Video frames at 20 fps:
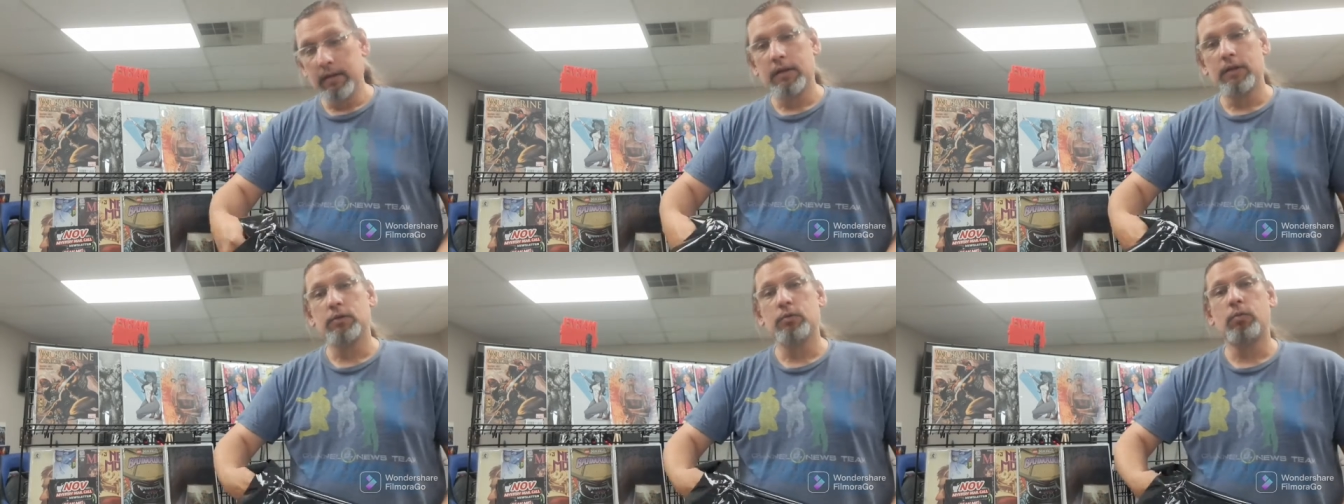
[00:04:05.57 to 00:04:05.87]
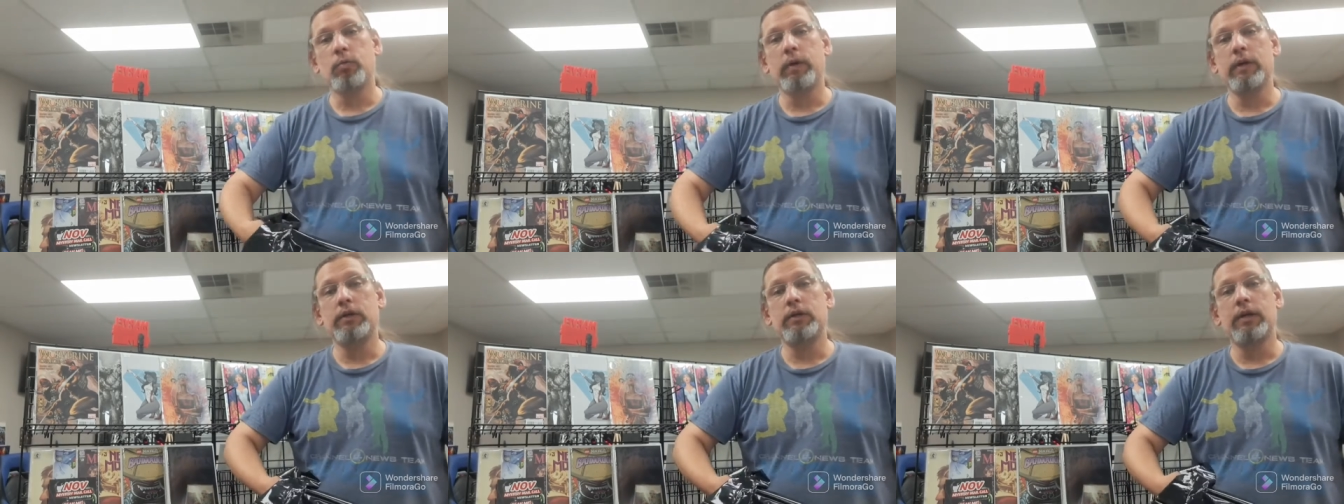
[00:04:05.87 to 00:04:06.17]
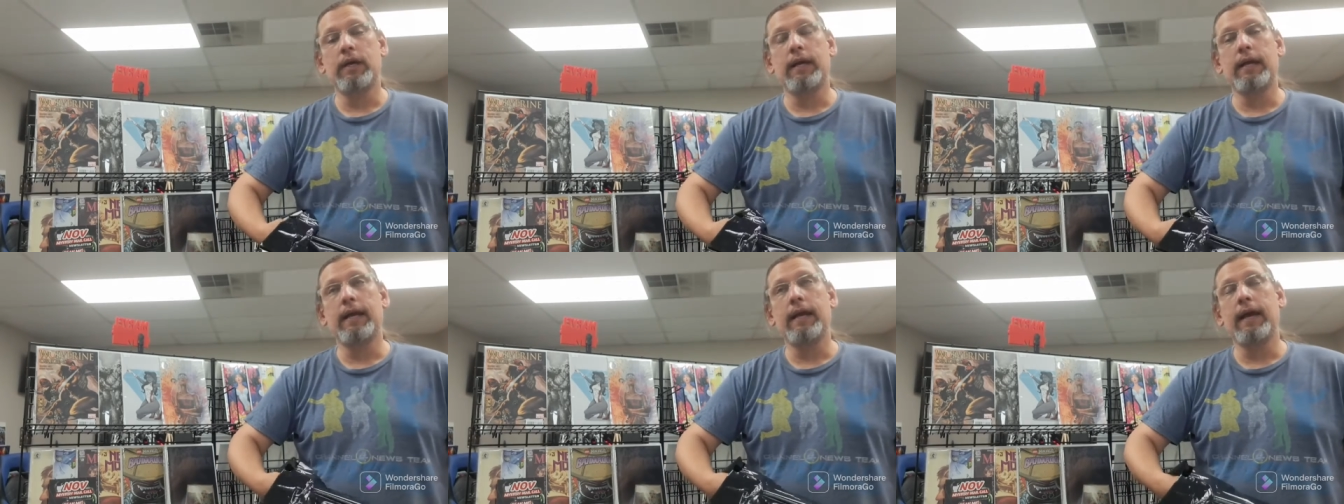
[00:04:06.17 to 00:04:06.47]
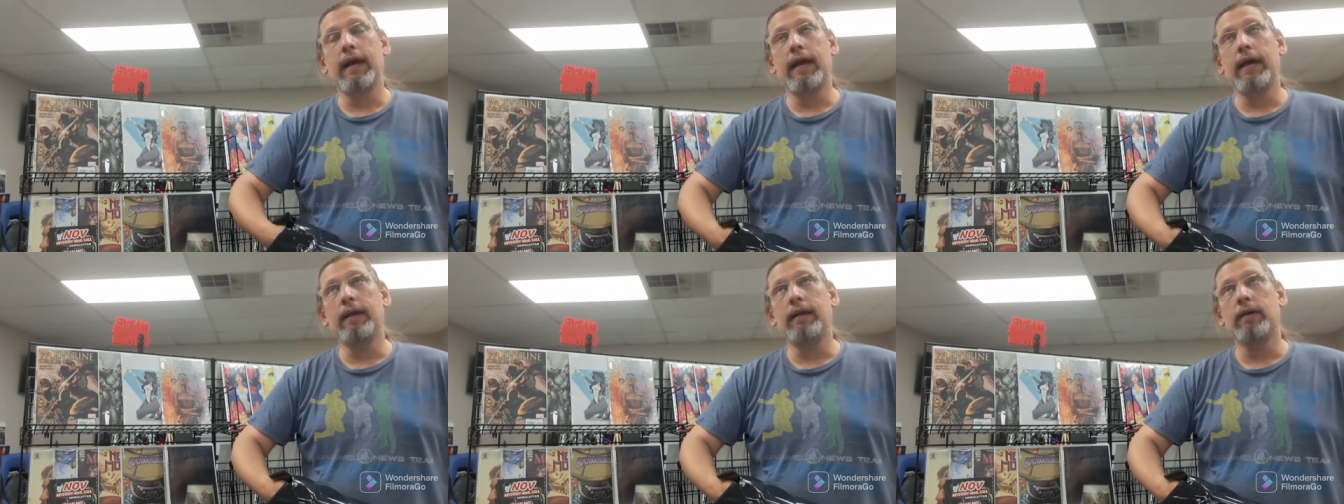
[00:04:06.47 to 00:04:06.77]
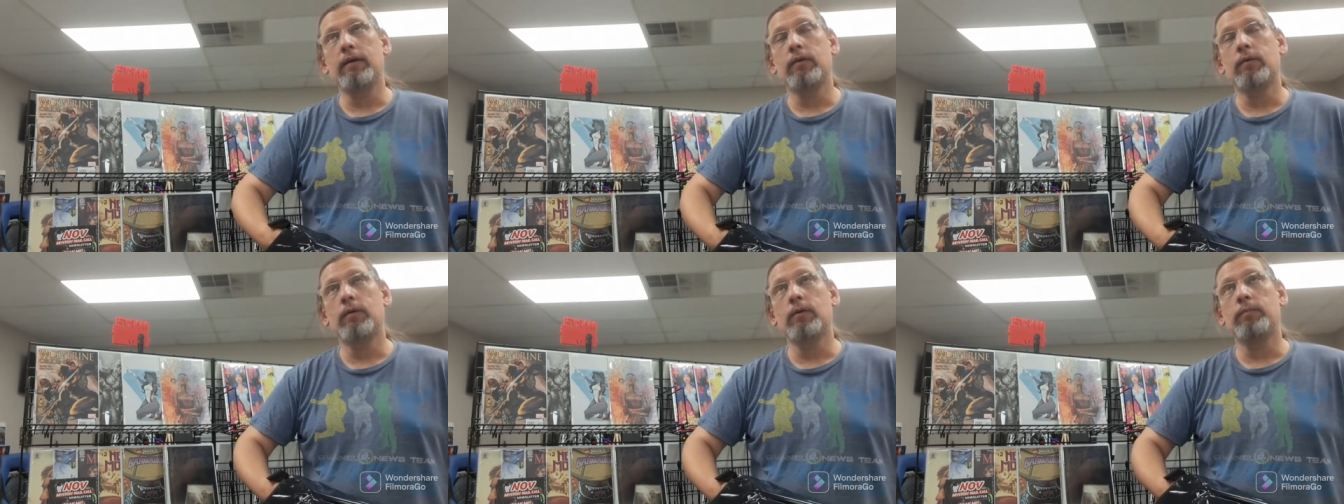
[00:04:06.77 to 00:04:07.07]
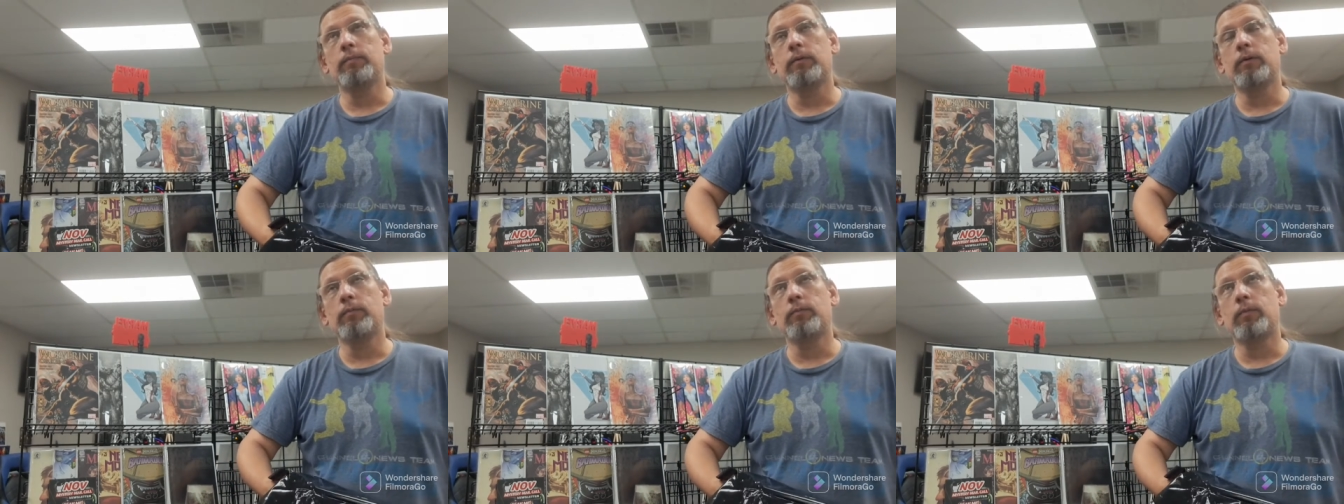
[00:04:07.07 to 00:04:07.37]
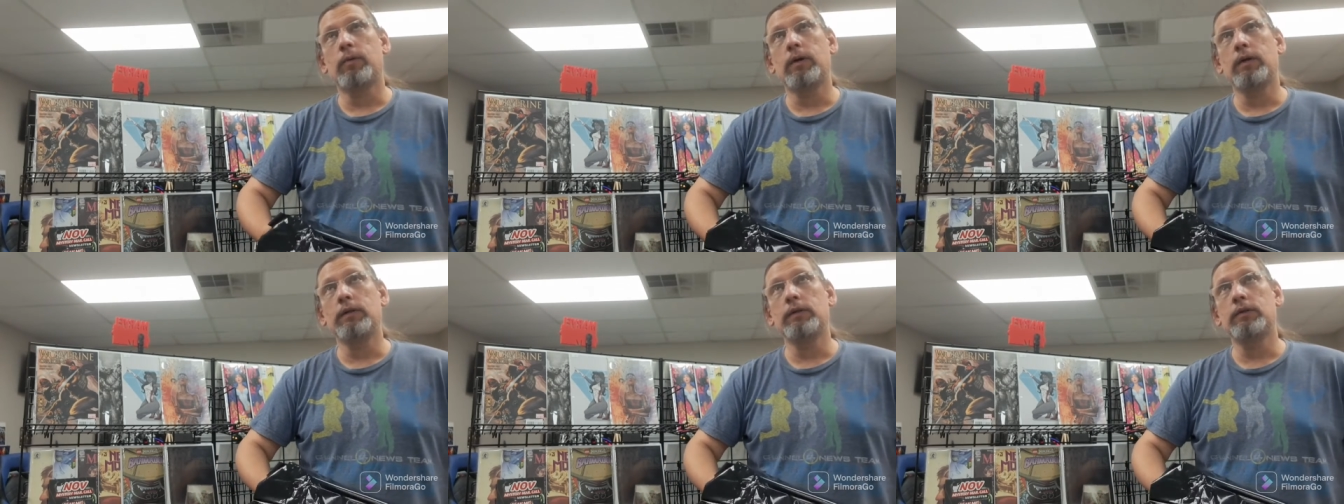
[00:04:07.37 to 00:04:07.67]
Let's reach in again. Oop, oop,
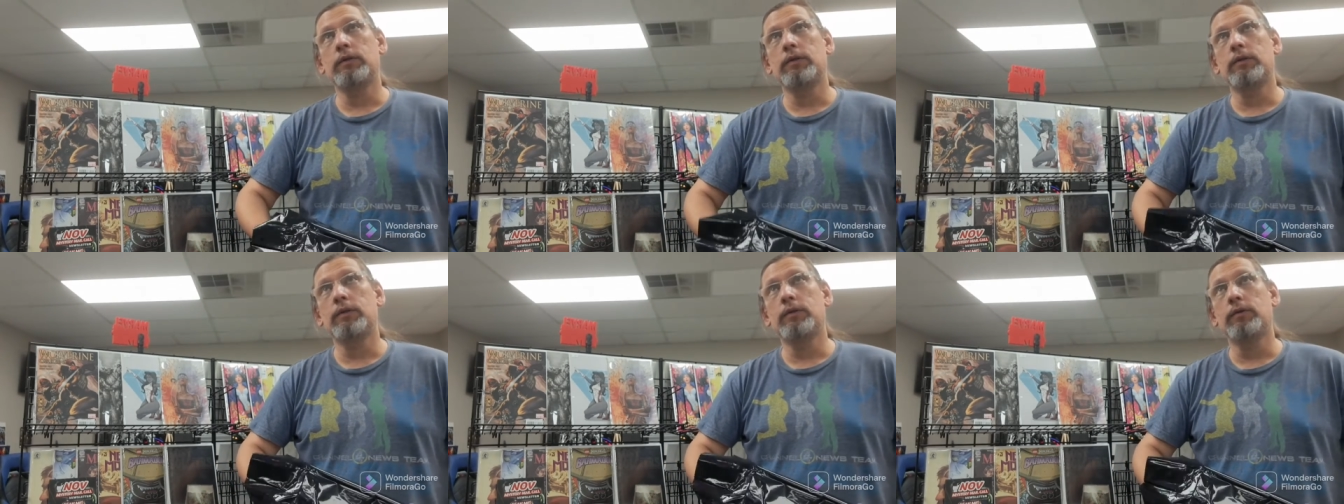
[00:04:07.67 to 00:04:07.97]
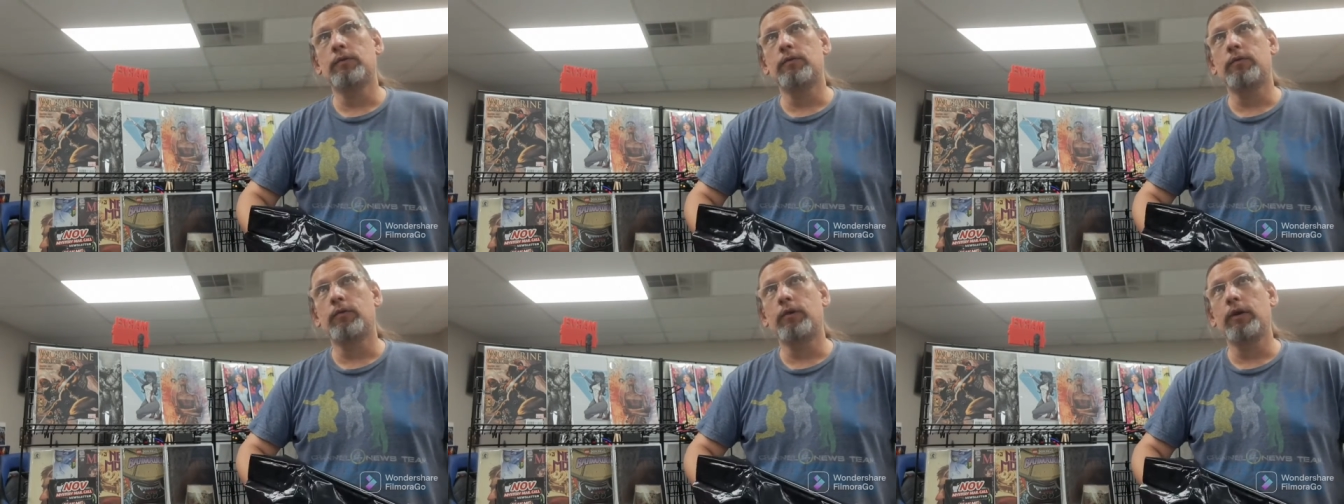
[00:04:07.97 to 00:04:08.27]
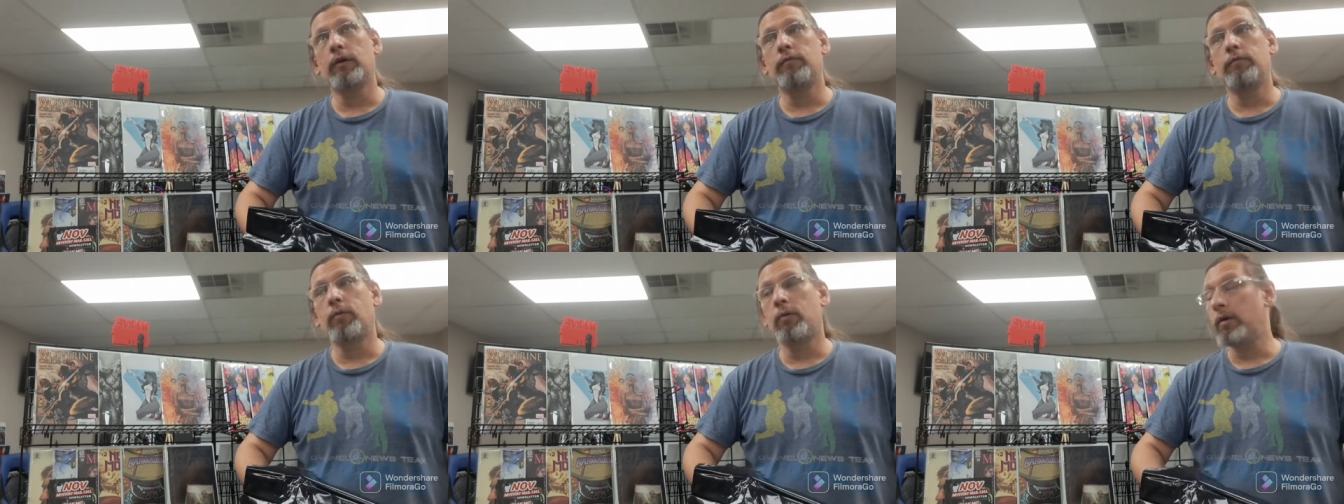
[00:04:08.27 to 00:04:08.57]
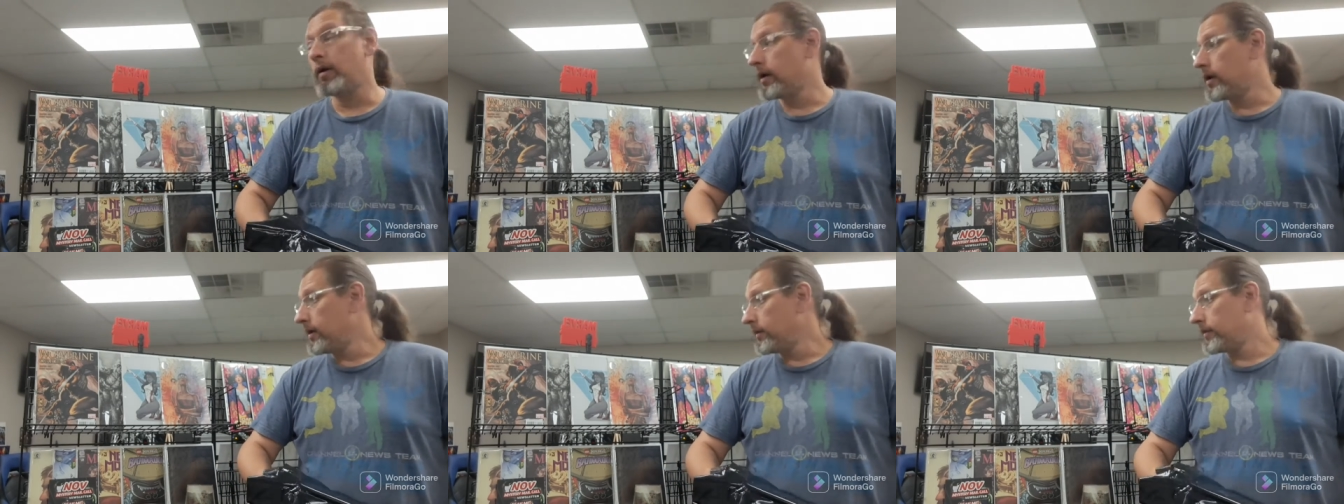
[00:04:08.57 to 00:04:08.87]
one, two, three, four.